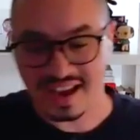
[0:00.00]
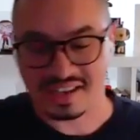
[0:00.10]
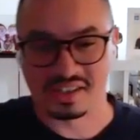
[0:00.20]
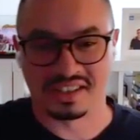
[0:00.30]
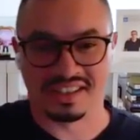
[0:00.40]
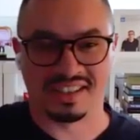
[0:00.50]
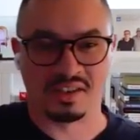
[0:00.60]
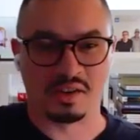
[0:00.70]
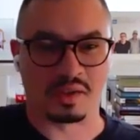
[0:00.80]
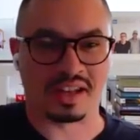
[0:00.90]
actually,
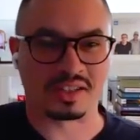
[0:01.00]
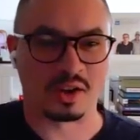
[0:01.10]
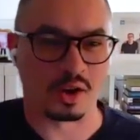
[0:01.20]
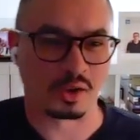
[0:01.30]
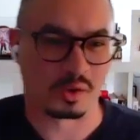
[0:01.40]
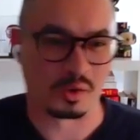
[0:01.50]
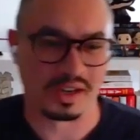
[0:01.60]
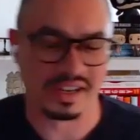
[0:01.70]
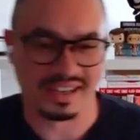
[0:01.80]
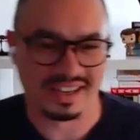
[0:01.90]
that's a long
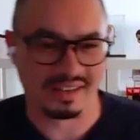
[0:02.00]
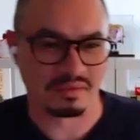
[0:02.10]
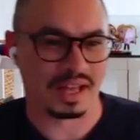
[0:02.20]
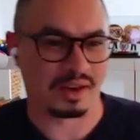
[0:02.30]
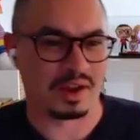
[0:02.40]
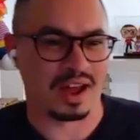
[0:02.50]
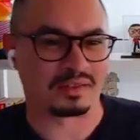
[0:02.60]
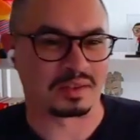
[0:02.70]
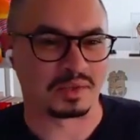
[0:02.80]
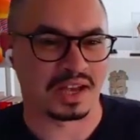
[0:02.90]
story. I'm glad we
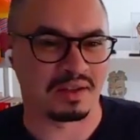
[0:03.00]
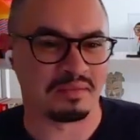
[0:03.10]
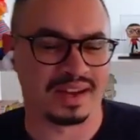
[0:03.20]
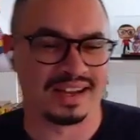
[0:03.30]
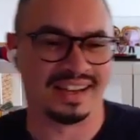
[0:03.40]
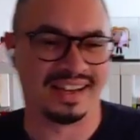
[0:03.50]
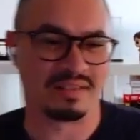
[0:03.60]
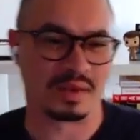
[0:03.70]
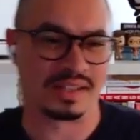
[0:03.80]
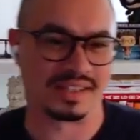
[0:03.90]
have some time
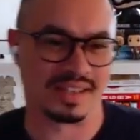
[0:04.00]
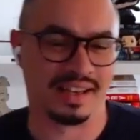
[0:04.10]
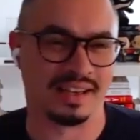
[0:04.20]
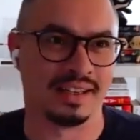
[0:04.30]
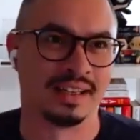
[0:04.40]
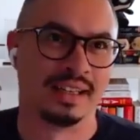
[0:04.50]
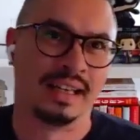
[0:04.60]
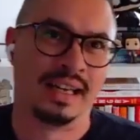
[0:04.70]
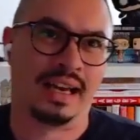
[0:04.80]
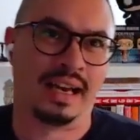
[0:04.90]
because
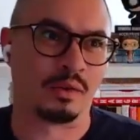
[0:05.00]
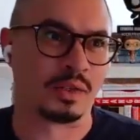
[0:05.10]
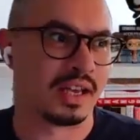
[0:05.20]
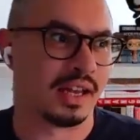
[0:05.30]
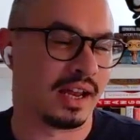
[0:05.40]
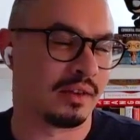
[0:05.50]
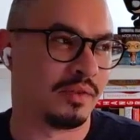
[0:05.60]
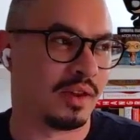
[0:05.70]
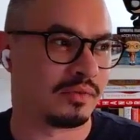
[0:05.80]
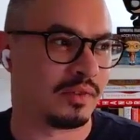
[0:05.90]
I would say like
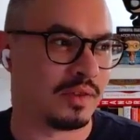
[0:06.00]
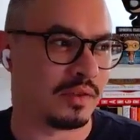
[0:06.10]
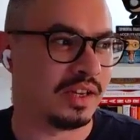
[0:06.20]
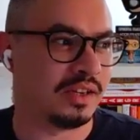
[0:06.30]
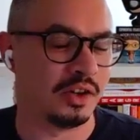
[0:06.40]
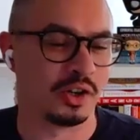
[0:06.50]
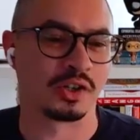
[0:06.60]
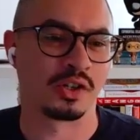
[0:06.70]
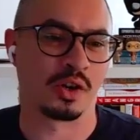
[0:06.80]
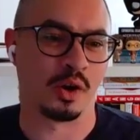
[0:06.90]
15
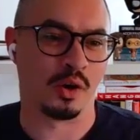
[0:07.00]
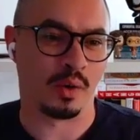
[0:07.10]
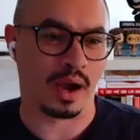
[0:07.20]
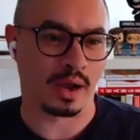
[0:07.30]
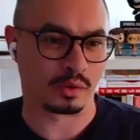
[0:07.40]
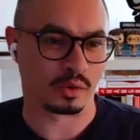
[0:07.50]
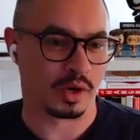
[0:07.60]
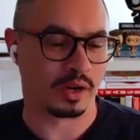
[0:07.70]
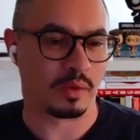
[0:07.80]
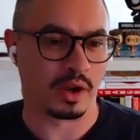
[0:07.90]
years ago, I was
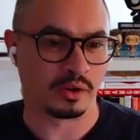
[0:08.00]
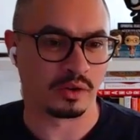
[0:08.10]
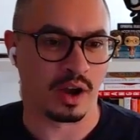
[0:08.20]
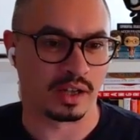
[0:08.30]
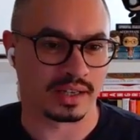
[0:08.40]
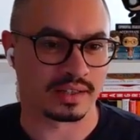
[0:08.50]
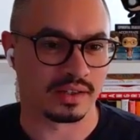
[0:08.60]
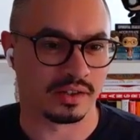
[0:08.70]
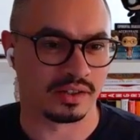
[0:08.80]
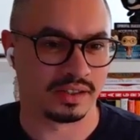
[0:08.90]
running my own contact
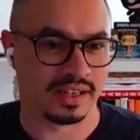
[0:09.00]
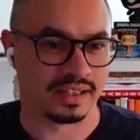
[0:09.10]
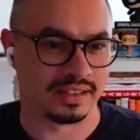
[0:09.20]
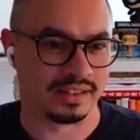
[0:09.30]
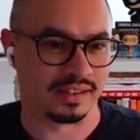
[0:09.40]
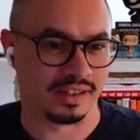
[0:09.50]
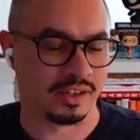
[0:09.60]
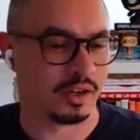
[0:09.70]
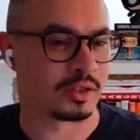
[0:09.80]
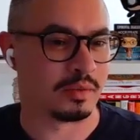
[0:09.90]
center. And,
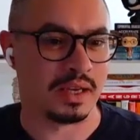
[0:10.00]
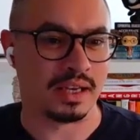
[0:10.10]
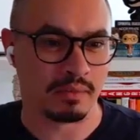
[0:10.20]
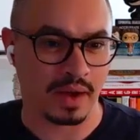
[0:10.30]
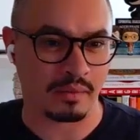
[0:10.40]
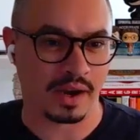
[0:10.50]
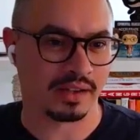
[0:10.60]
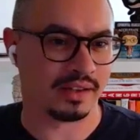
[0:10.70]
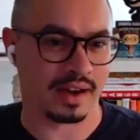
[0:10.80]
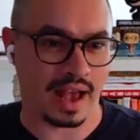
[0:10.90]
to me, in my
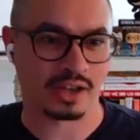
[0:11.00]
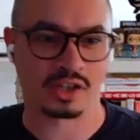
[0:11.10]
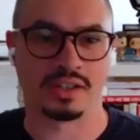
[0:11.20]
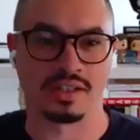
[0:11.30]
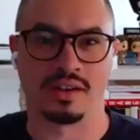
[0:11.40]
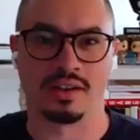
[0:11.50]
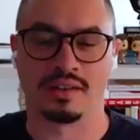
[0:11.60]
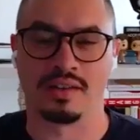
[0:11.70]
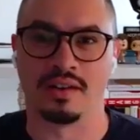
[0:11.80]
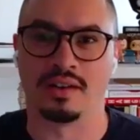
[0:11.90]
mind, it actually
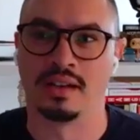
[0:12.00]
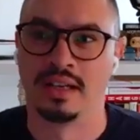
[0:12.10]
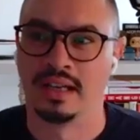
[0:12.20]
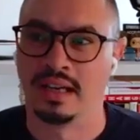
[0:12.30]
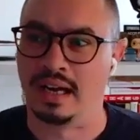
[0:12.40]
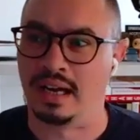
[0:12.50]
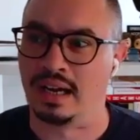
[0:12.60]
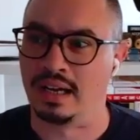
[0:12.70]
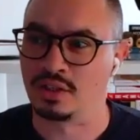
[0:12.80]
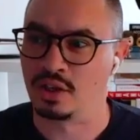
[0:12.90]
started there.
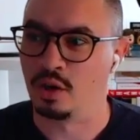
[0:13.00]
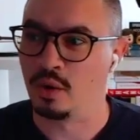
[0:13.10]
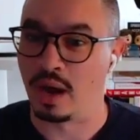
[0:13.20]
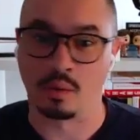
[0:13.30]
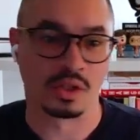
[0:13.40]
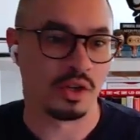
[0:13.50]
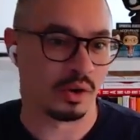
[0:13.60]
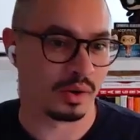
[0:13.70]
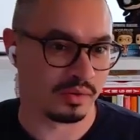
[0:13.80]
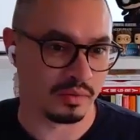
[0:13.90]
So I was the
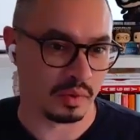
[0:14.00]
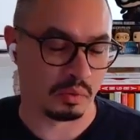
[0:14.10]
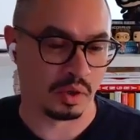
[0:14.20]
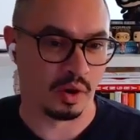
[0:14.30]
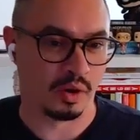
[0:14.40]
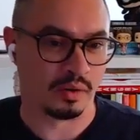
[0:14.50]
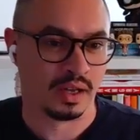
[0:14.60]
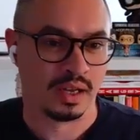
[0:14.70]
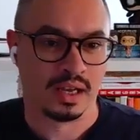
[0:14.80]
owner of a BPO.